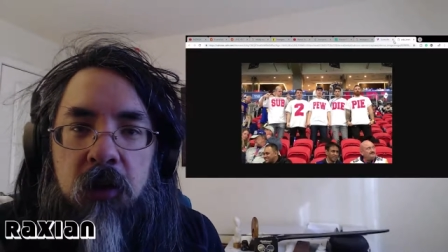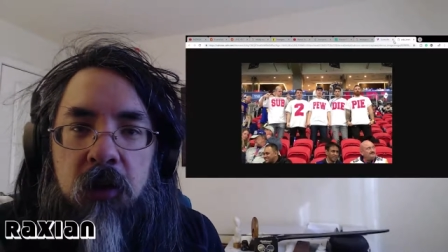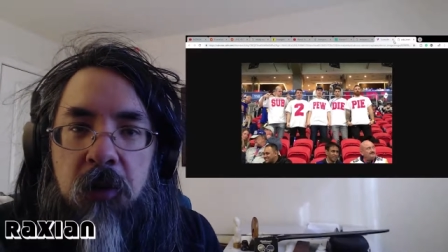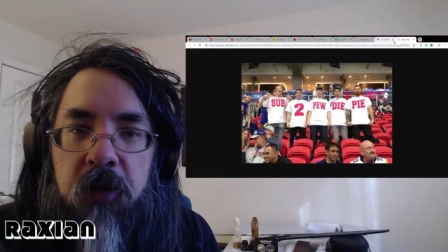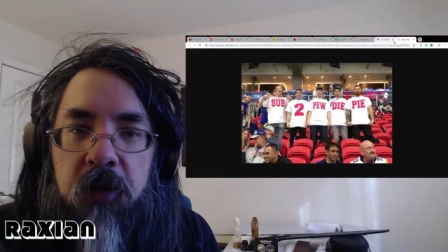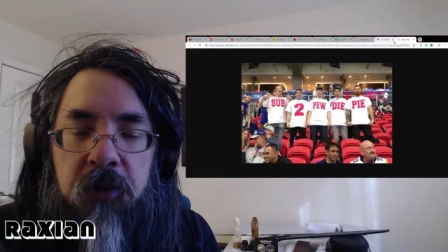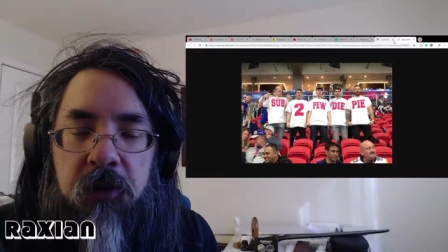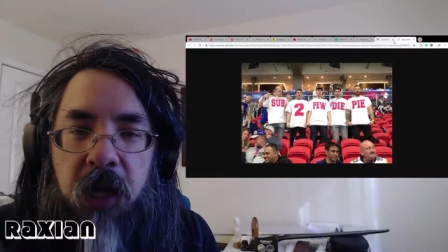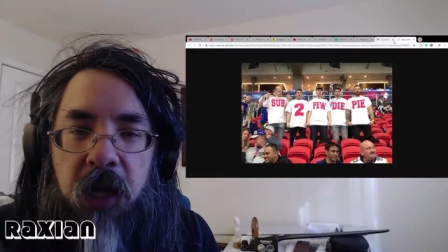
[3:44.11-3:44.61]

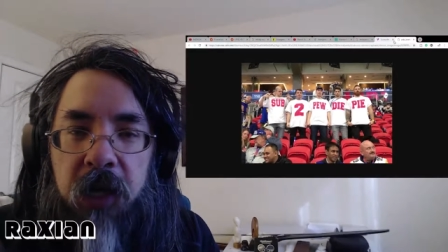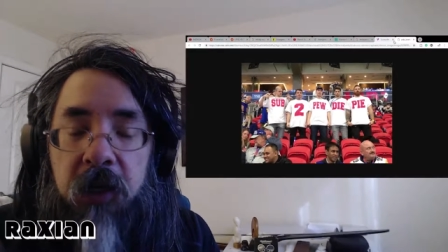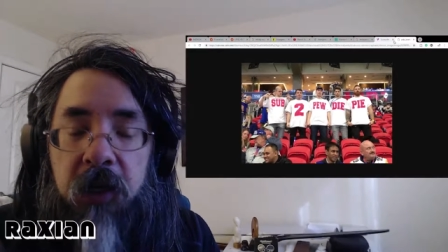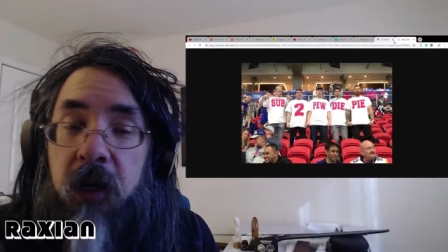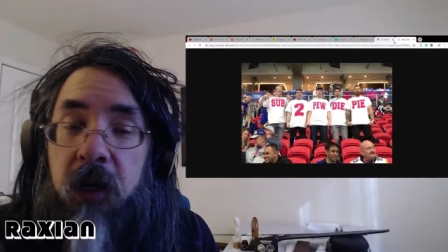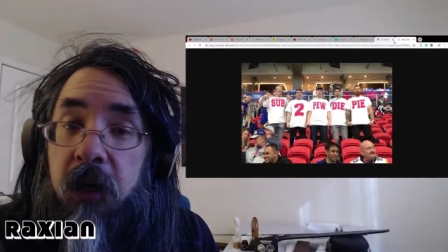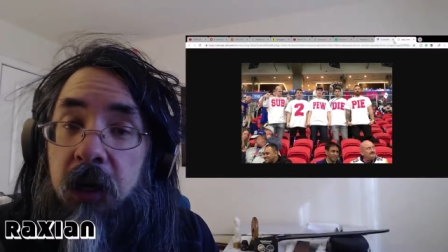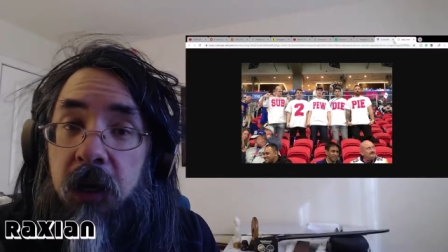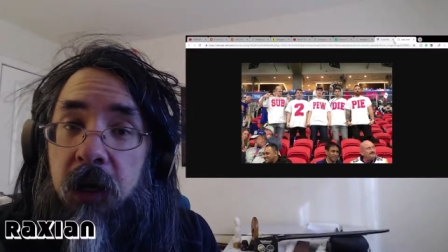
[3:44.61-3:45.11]
commercial that,
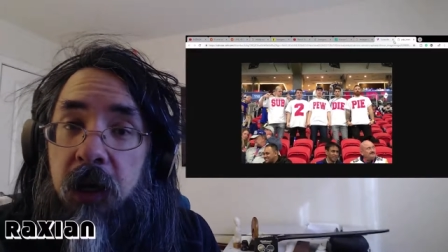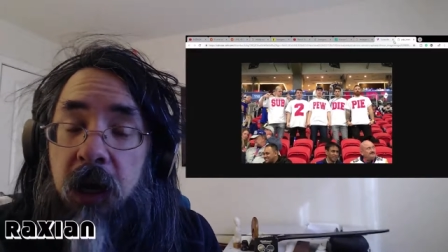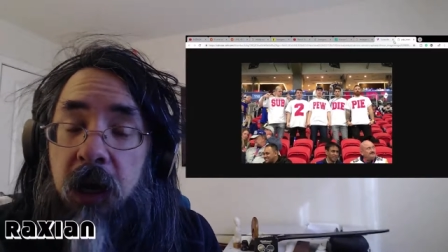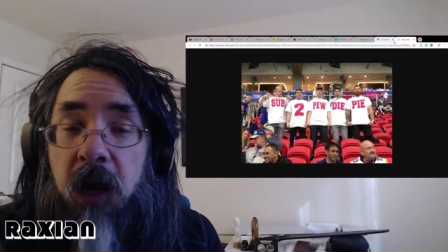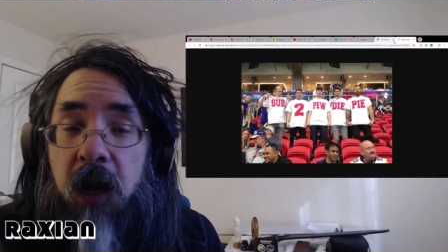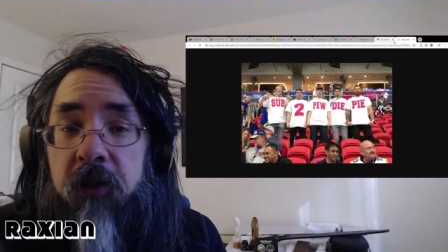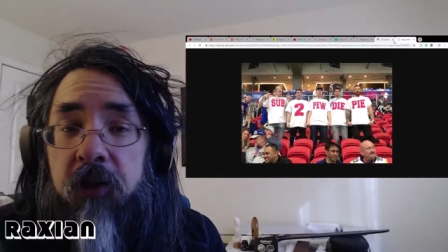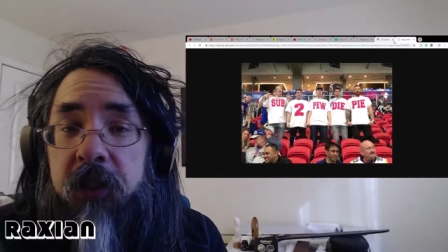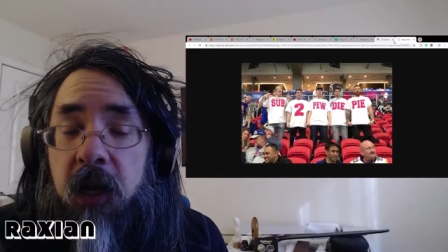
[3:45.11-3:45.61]
and
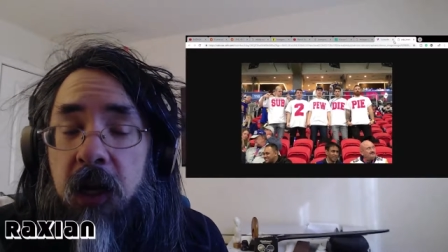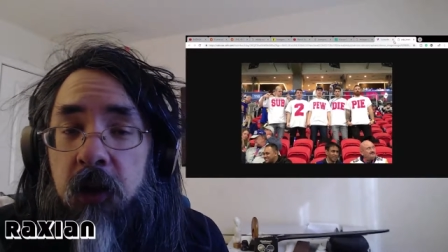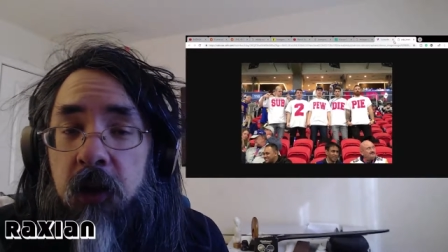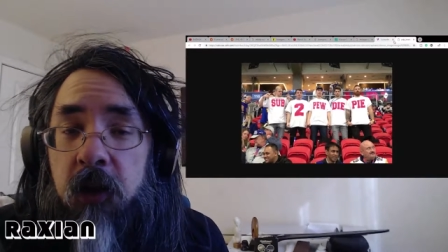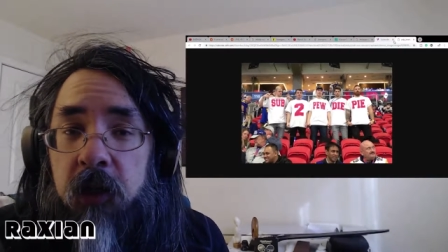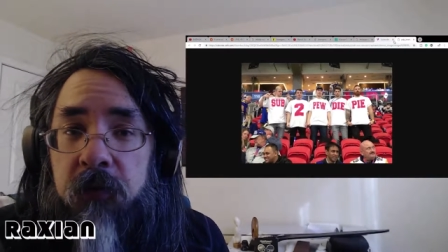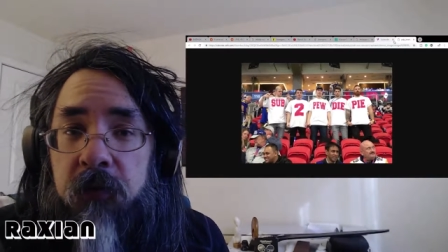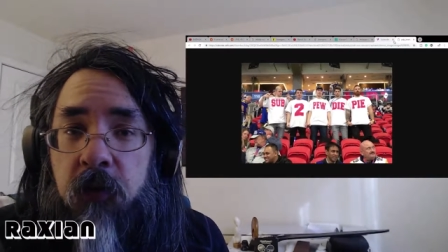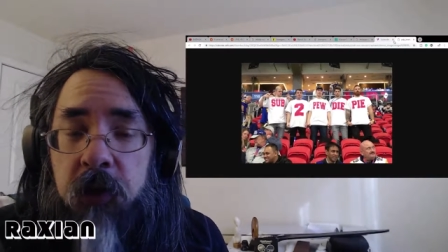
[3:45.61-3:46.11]
I was kind of
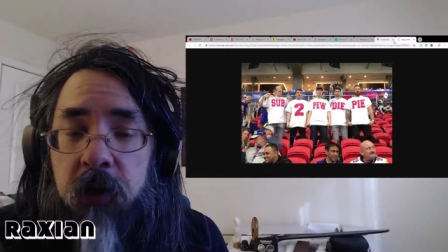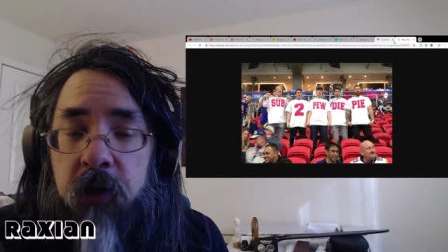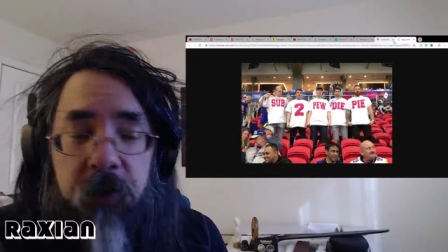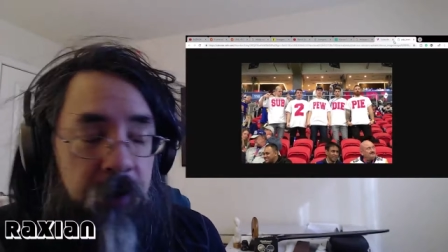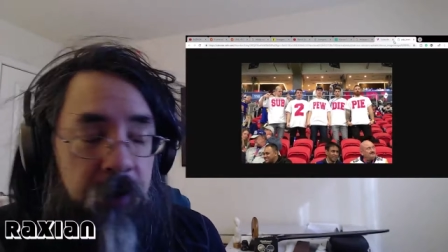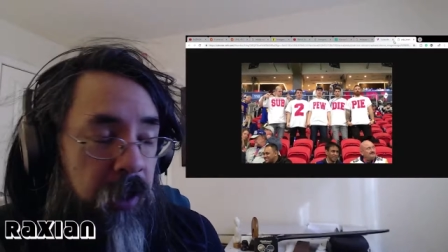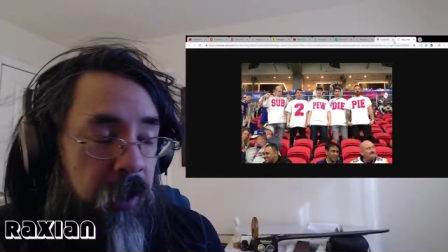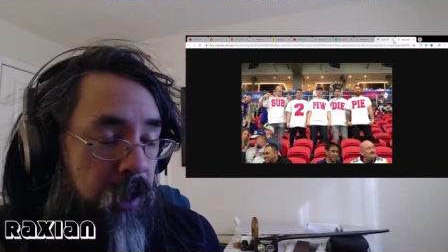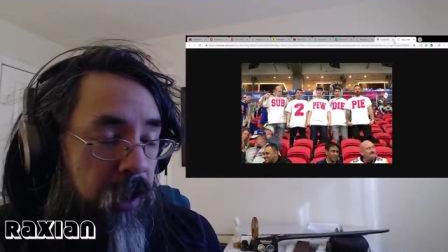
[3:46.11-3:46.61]
looking forward
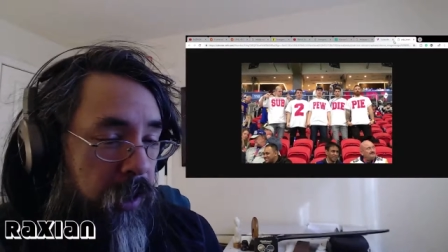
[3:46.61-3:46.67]
to it.